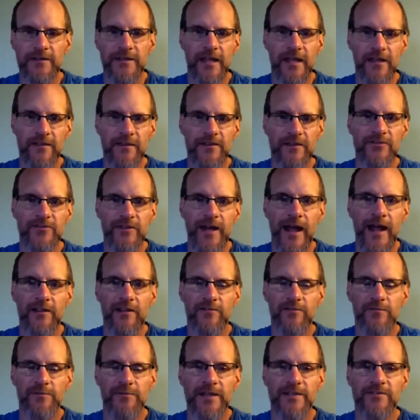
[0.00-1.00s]
get this
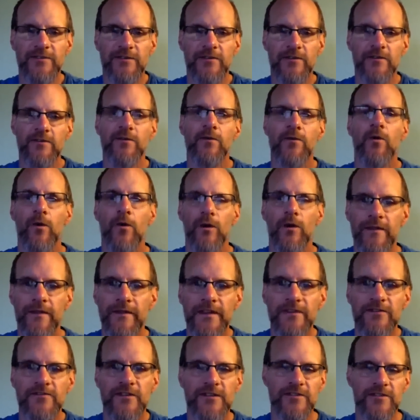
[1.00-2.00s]
style of picture, or in
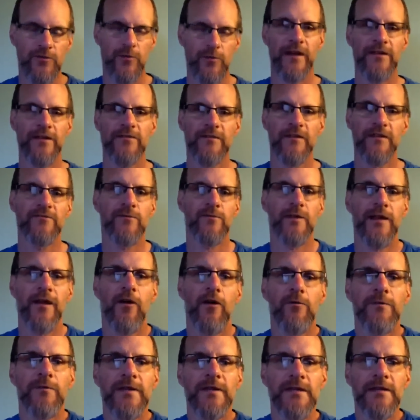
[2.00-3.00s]
this situation, this will
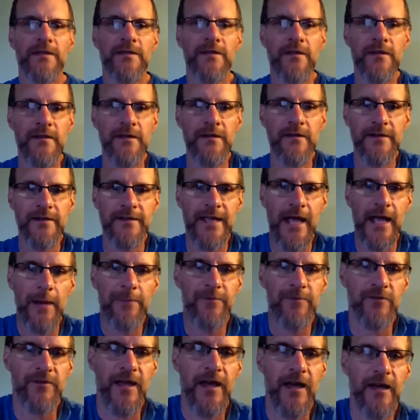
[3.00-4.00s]
help me
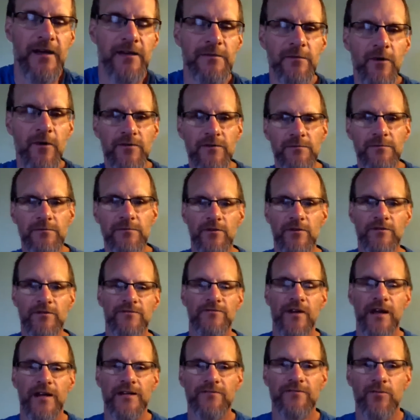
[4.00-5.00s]
capture that in the most, most
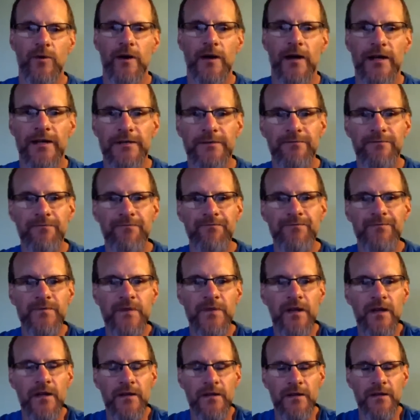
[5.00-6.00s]
effective way.
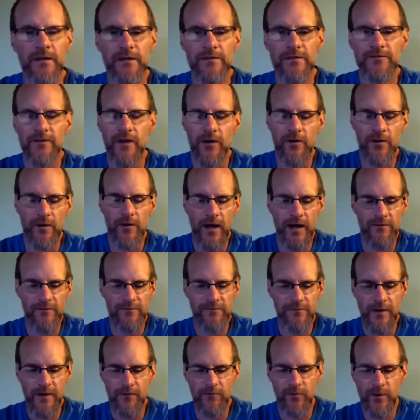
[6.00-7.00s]
So
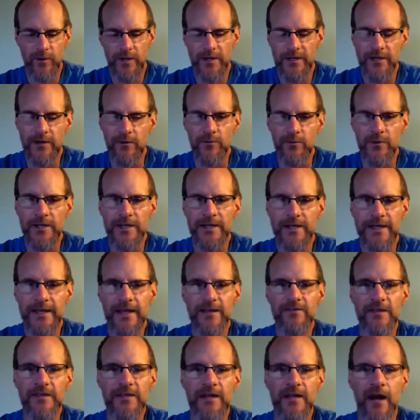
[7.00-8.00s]
I've, I've written it really
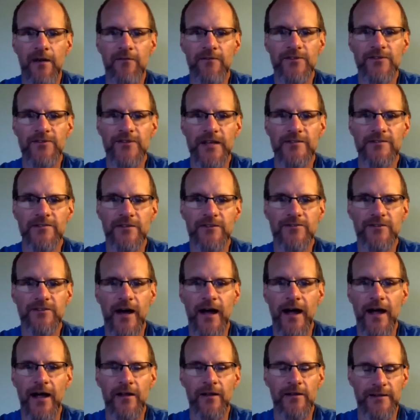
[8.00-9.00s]
easy conversational
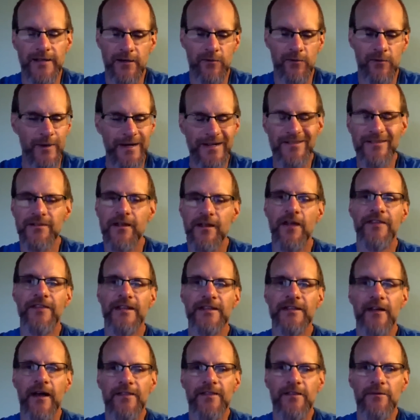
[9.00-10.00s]
style. It reads
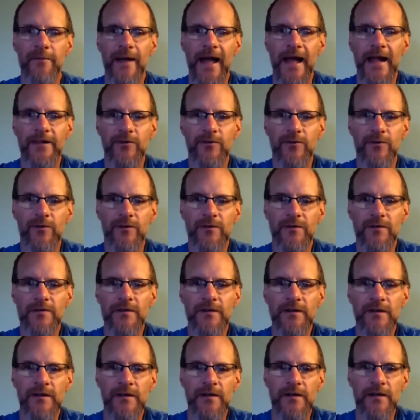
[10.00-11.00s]
nothing like the manual,
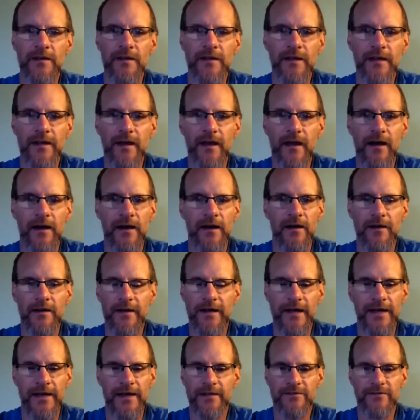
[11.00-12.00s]
uh,
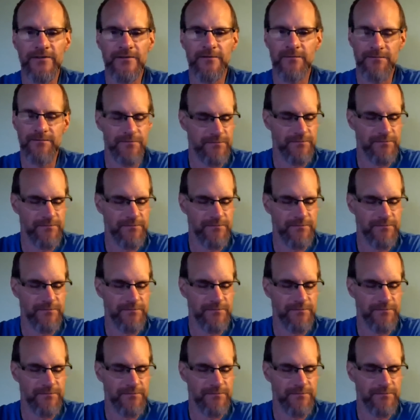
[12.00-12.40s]
and it's